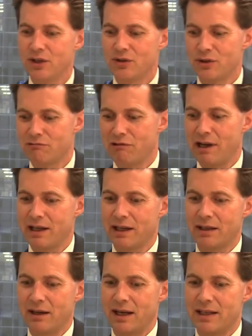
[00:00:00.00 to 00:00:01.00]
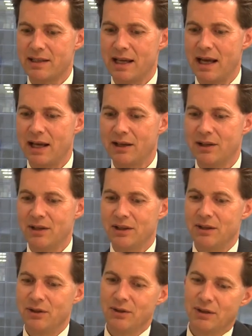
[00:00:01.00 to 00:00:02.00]
should recognize that.
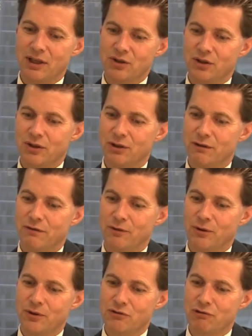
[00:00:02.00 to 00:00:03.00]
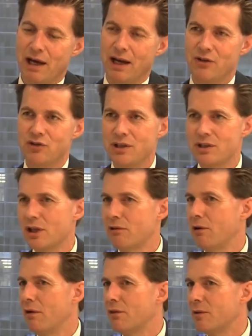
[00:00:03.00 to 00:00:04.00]
They should look for strategies that
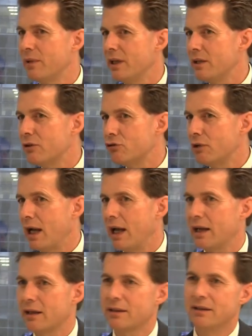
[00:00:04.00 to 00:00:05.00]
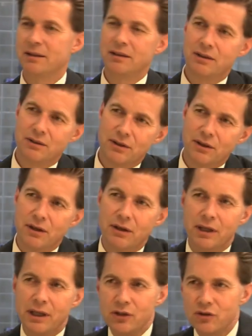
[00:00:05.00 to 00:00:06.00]
are off the beaten track, that are
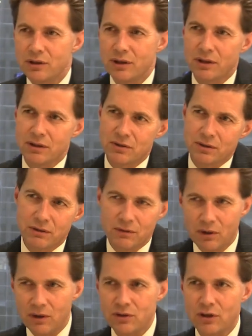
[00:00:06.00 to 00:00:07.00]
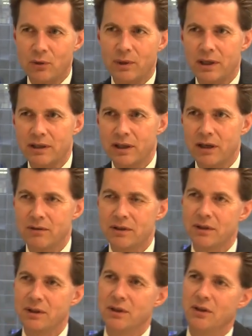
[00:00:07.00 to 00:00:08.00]
niche, that are sort of not so well
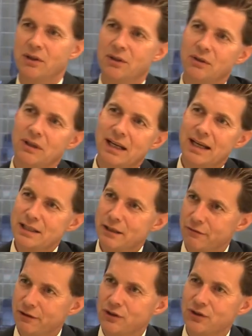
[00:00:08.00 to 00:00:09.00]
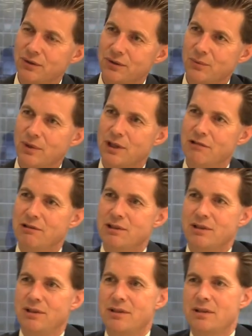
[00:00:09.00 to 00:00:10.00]
covered, less efficient, where the
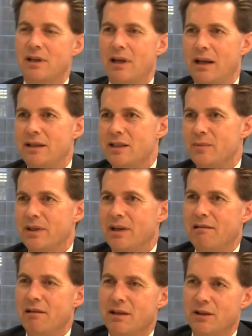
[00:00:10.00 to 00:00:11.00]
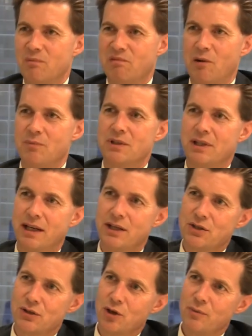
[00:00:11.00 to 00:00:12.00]
returns are likely to be higher. I think the problem today
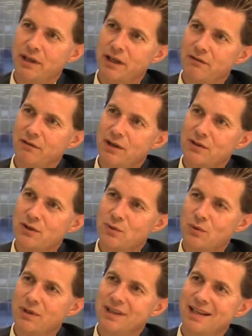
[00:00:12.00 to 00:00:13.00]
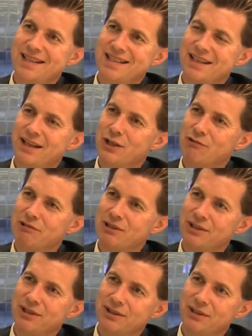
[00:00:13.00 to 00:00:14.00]
is so many investors want yesterday's
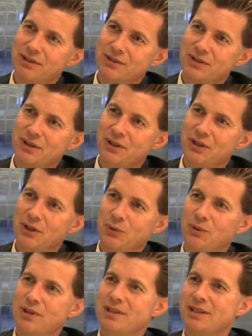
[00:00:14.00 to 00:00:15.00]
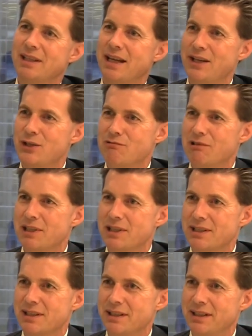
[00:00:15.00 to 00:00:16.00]
returns with today's
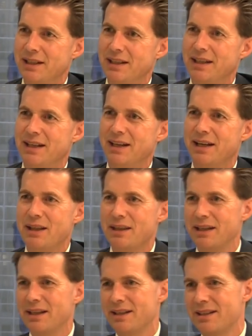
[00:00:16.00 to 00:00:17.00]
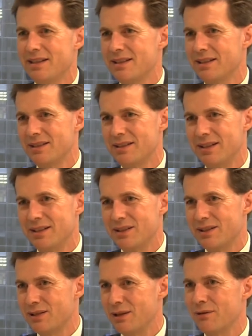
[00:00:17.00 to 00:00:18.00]
risk. And I think it's a, it's
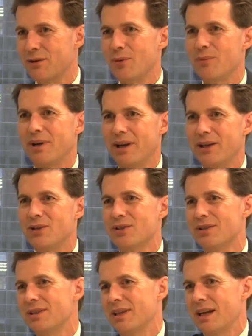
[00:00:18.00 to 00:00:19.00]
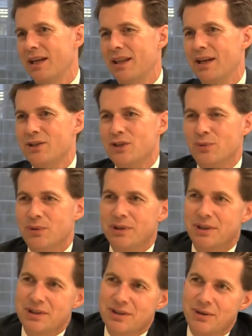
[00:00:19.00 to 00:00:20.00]
a tough combination to get that to
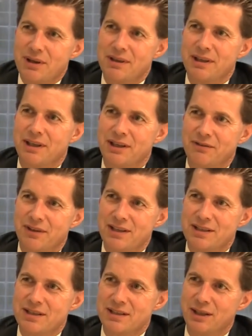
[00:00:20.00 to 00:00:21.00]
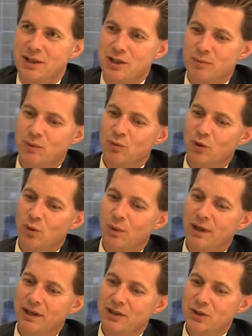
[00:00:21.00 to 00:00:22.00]
work. So I think investors need to be more
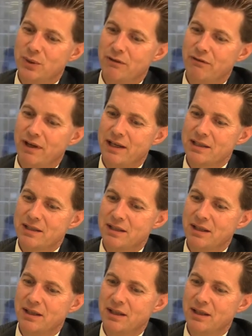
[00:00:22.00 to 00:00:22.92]
willing to invest